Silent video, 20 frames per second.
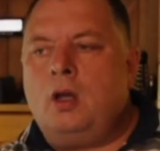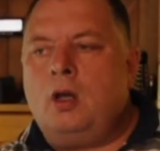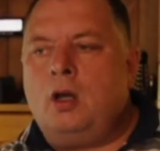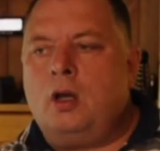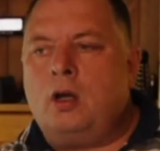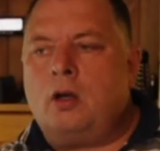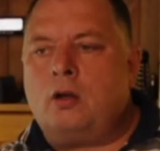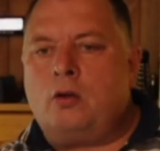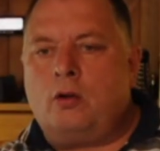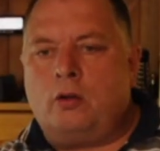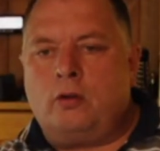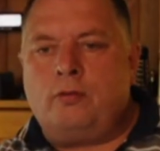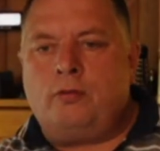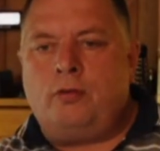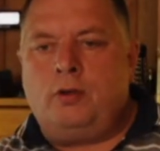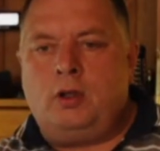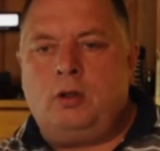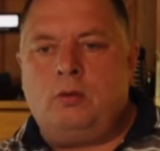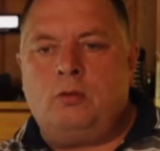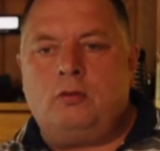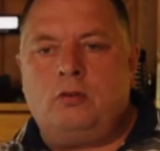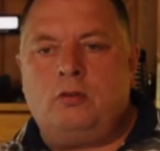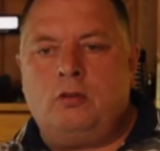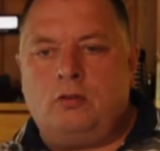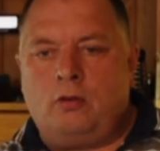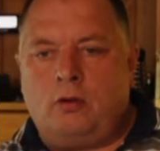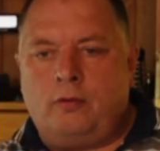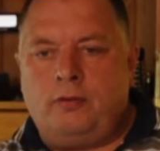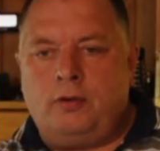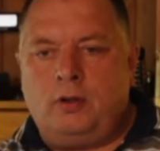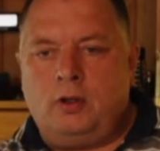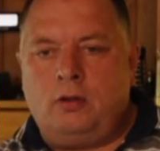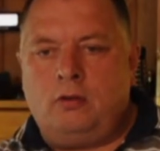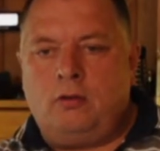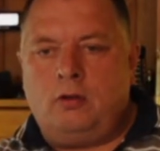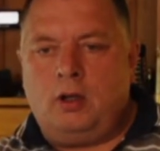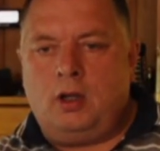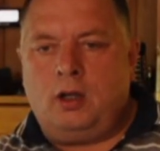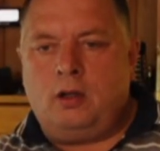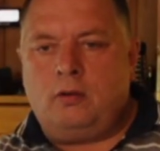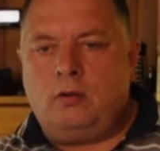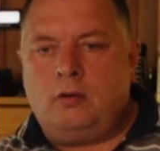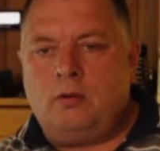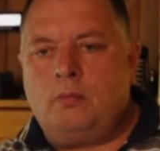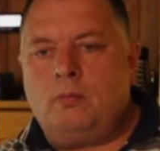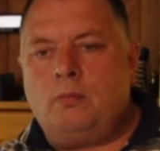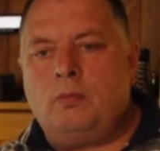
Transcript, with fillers: uh, got the frequencies off the internet,